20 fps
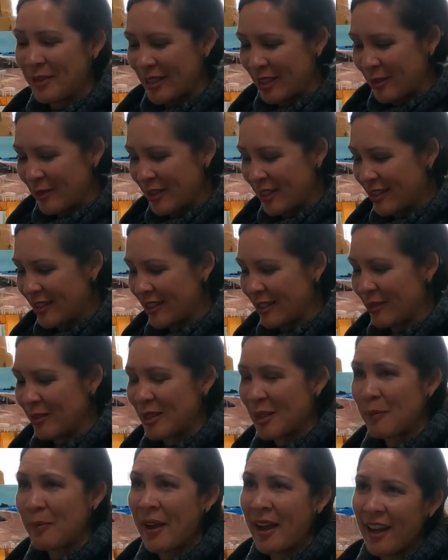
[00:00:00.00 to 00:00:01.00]
It
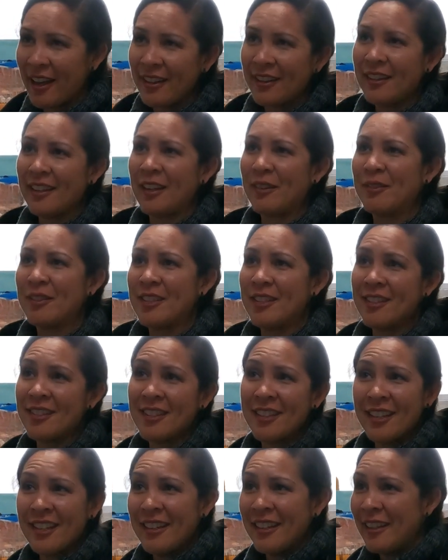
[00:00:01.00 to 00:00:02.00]
was a path that
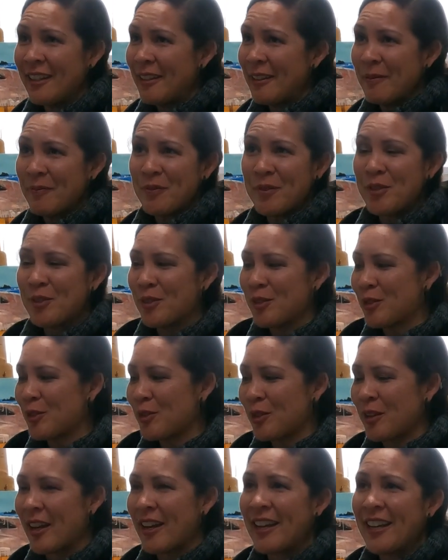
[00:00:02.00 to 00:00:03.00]
was
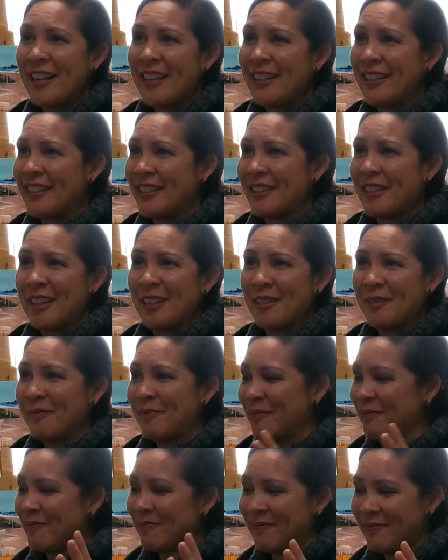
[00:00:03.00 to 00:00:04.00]
tried, and
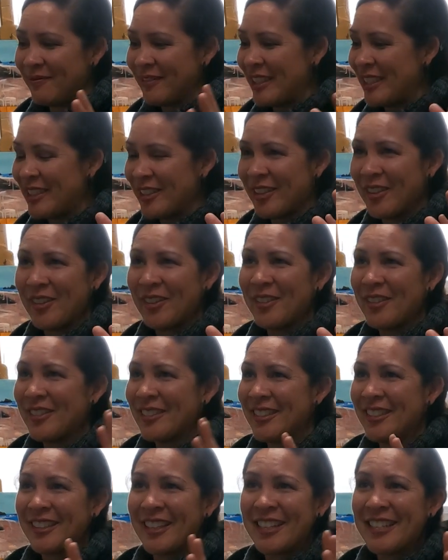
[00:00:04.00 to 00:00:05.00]
a
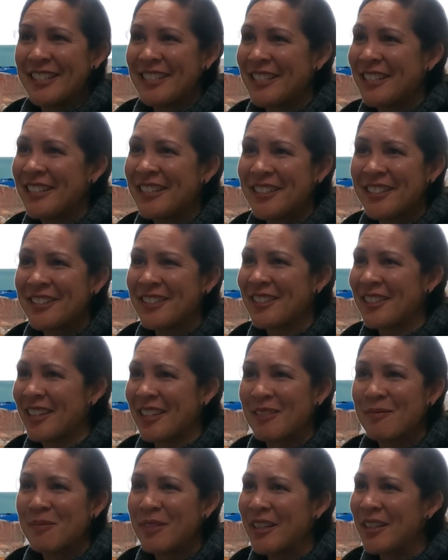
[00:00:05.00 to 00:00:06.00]
lot of tears, a
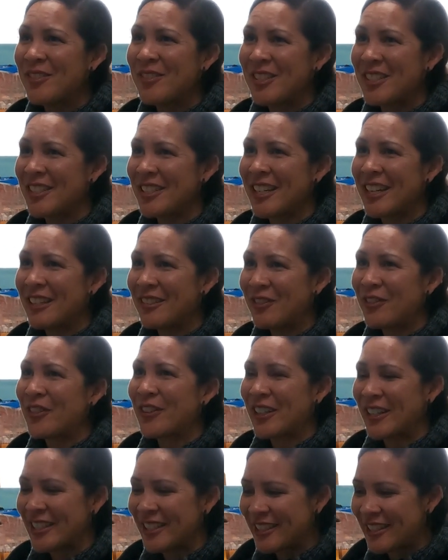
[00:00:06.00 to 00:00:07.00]
lot of blood was shed
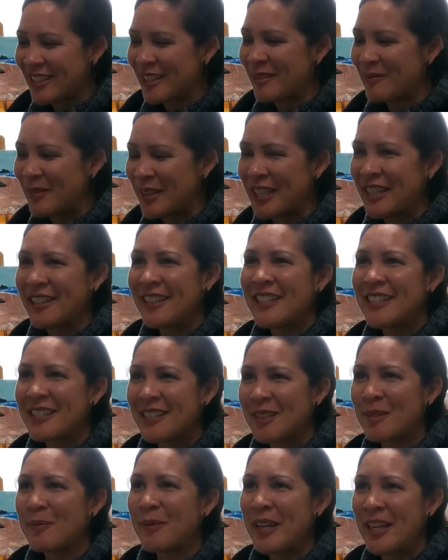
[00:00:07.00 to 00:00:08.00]
for us to be in
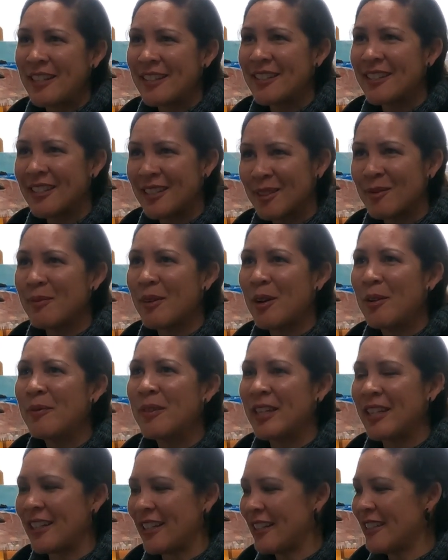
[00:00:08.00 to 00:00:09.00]
this space, this
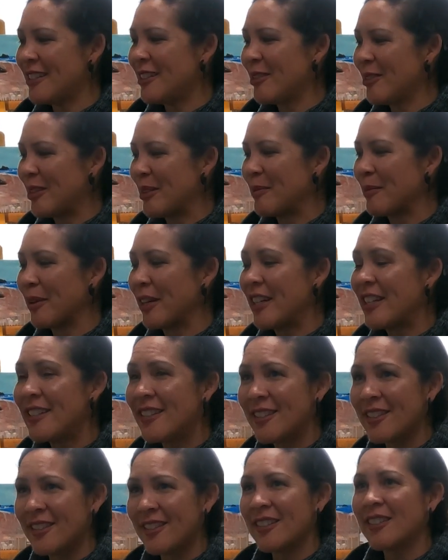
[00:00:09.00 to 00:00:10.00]
moment, and to
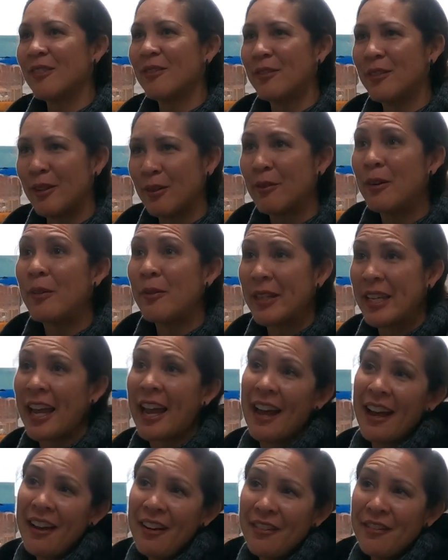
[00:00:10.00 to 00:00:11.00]
embrace what we
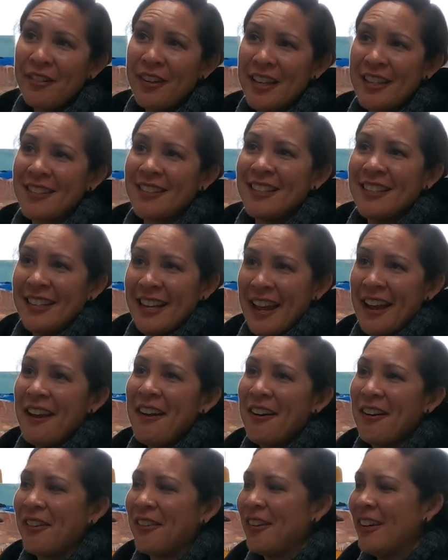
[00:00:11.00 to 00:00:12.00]
have as a
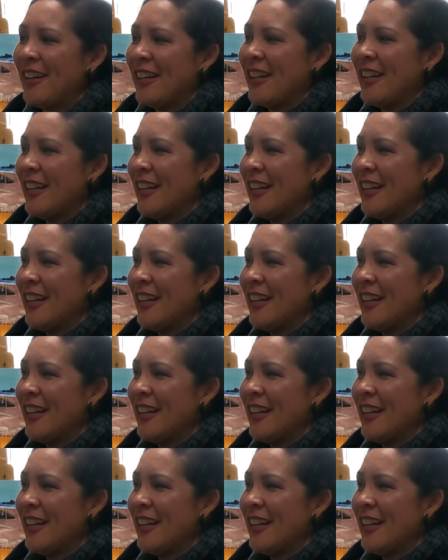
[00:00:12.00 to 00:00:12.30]
now,